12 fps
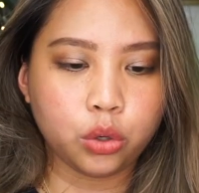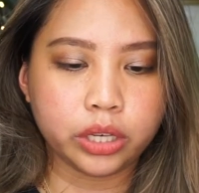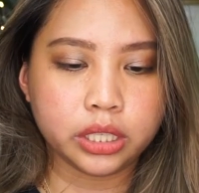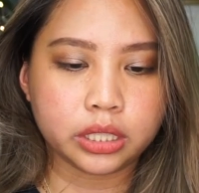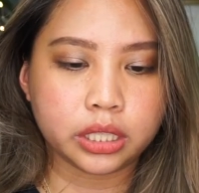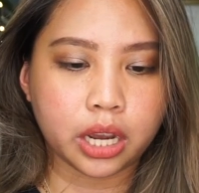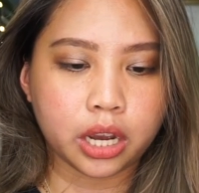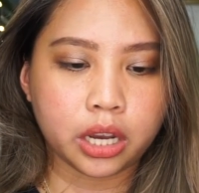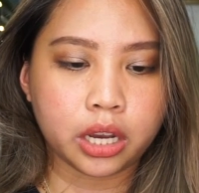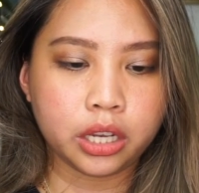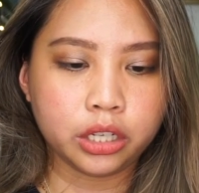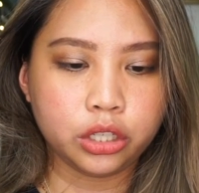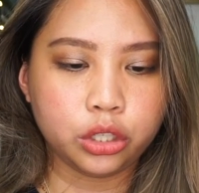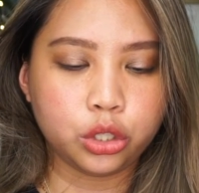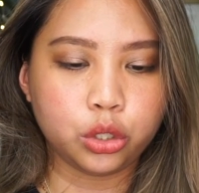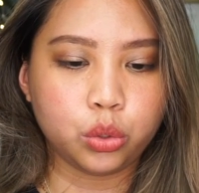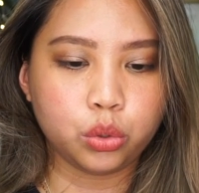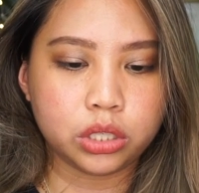yung isa,
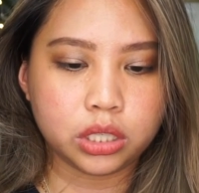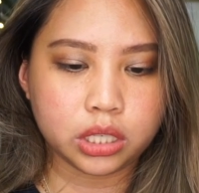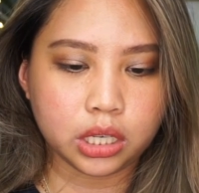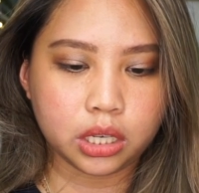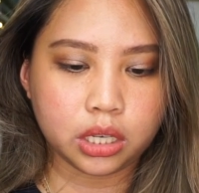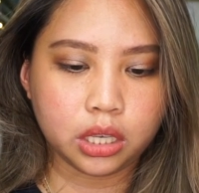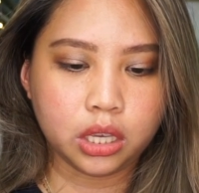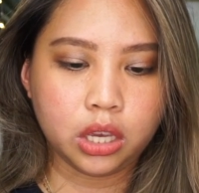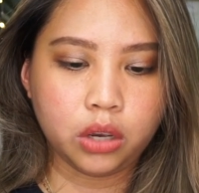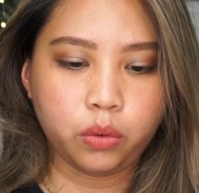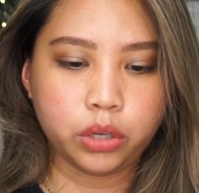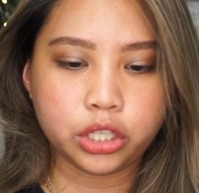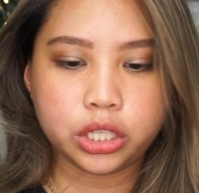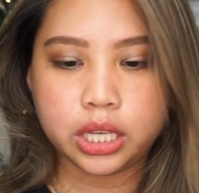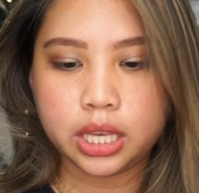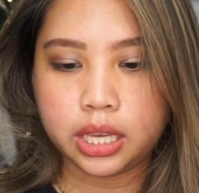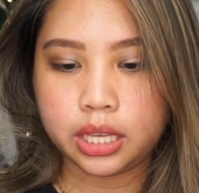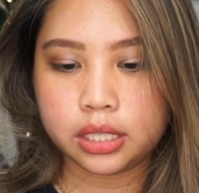Nudestix, which
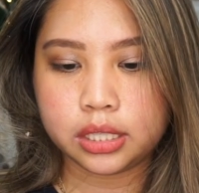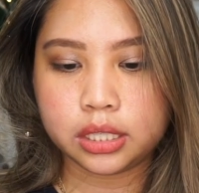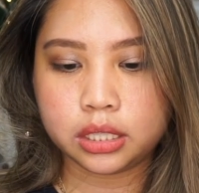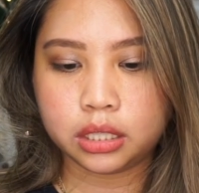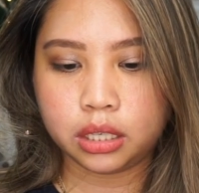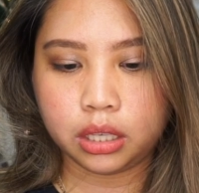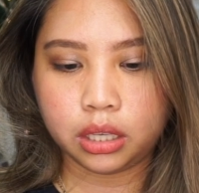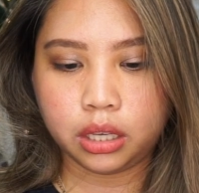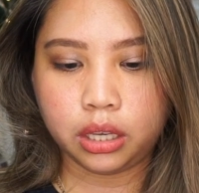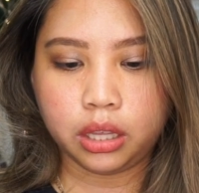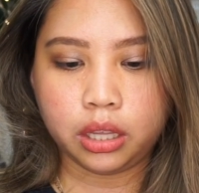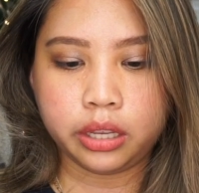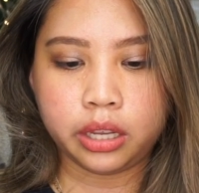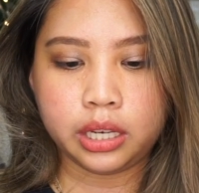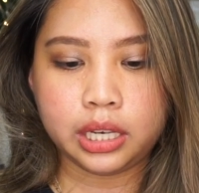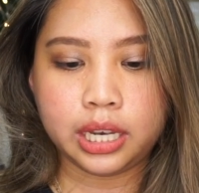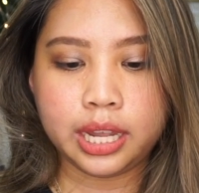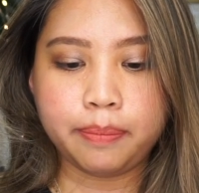is
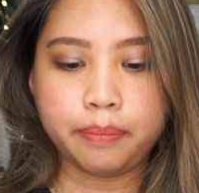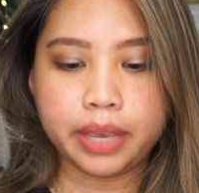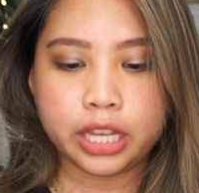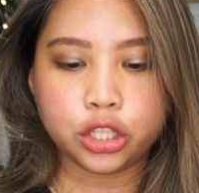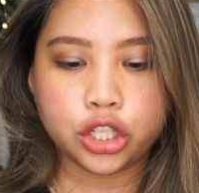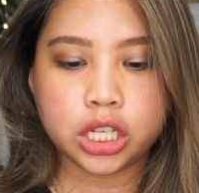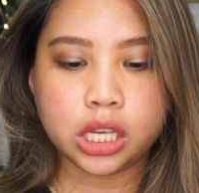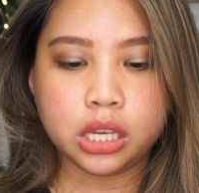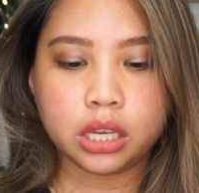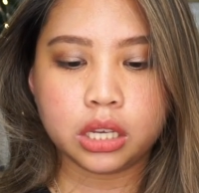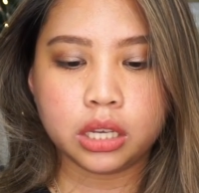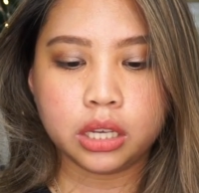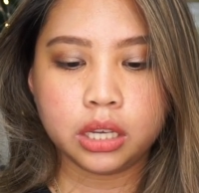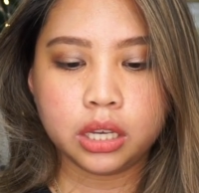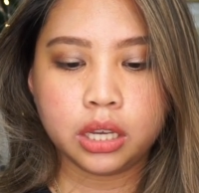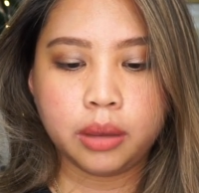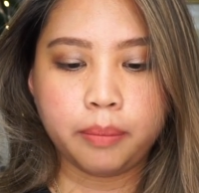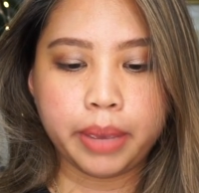the lip and cheek
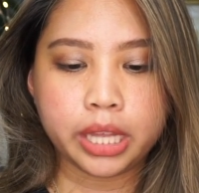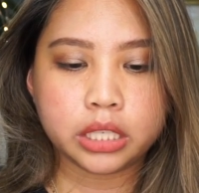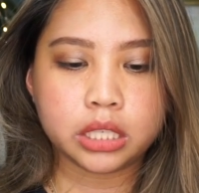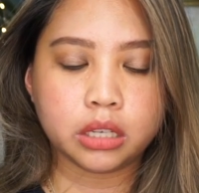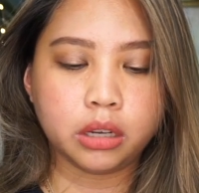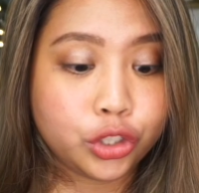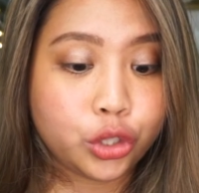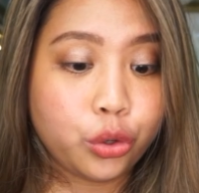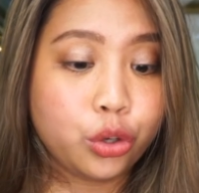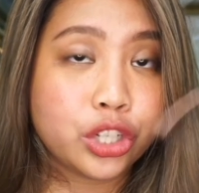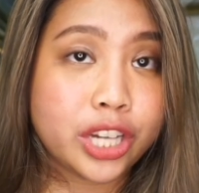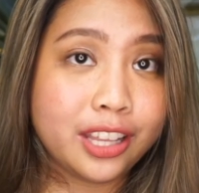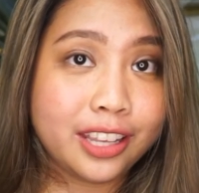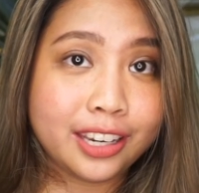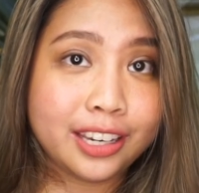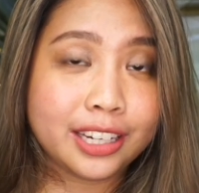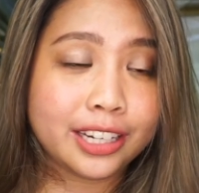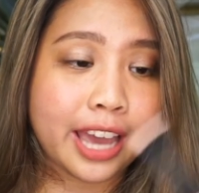pencil. So yung shade
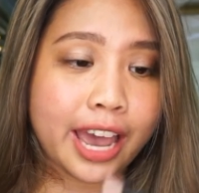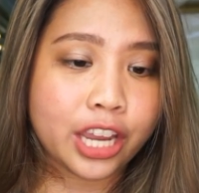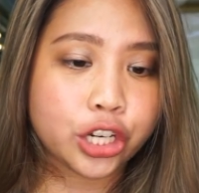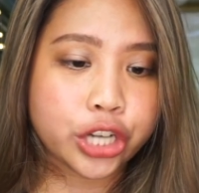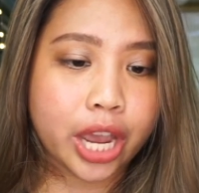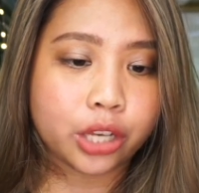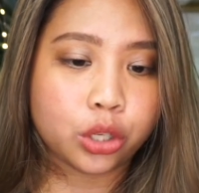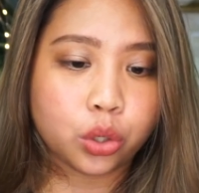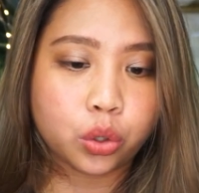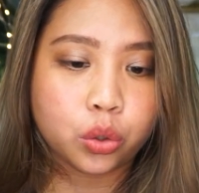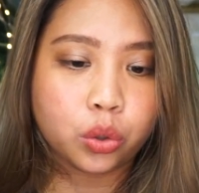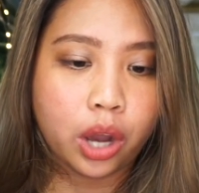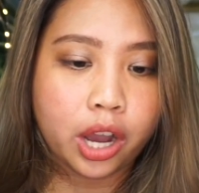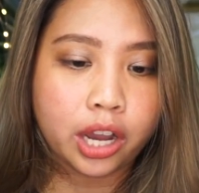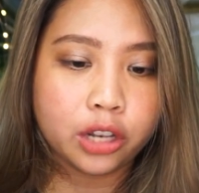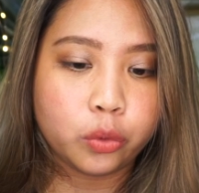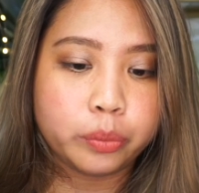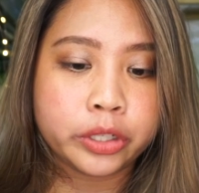kanina na eyeshadow,
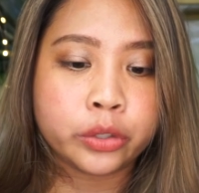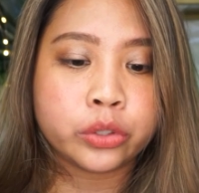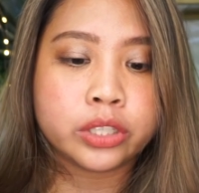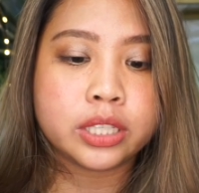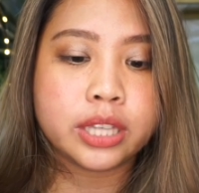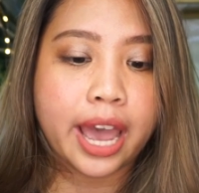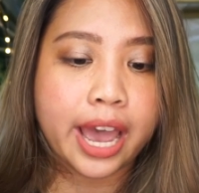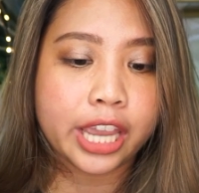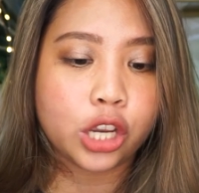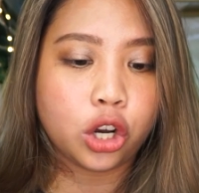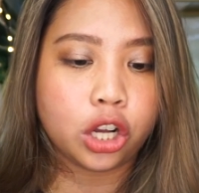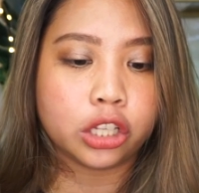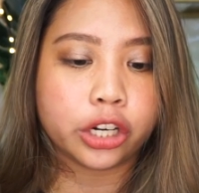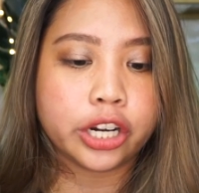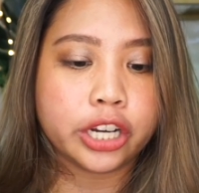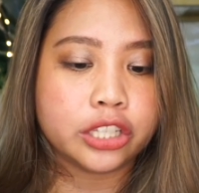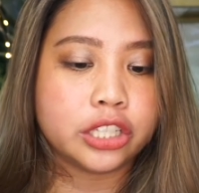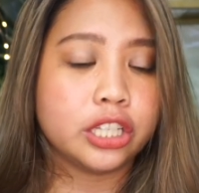luminous eye color
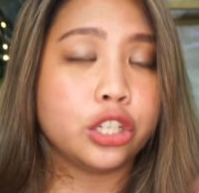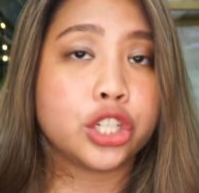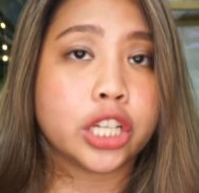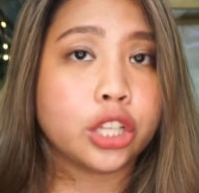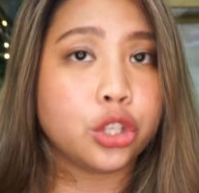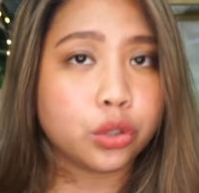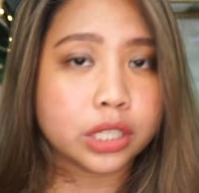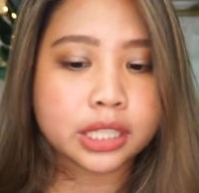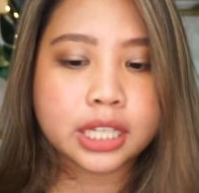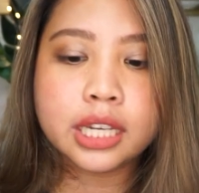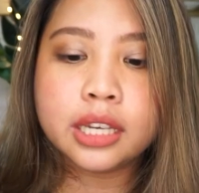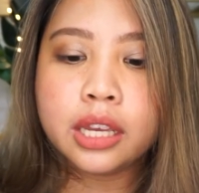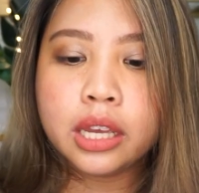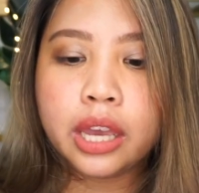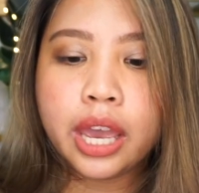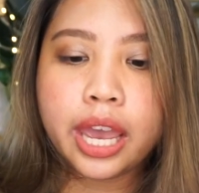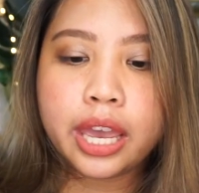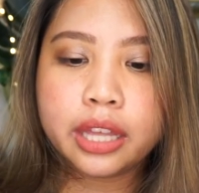is in the shade Nudity.
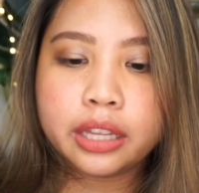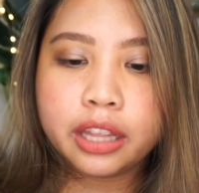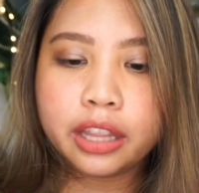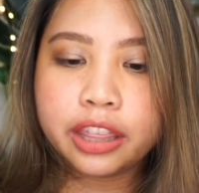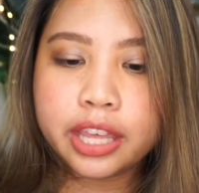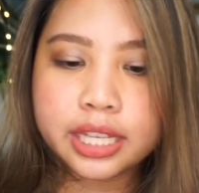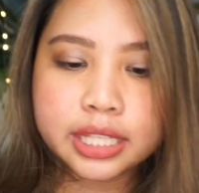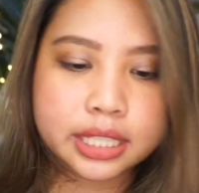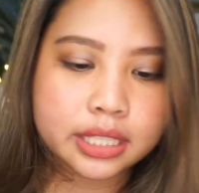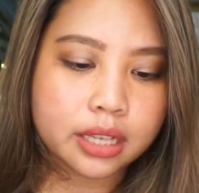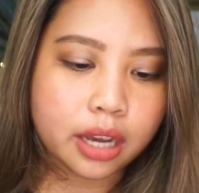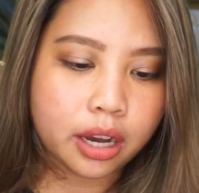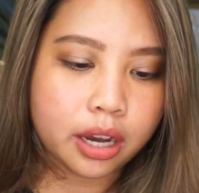And this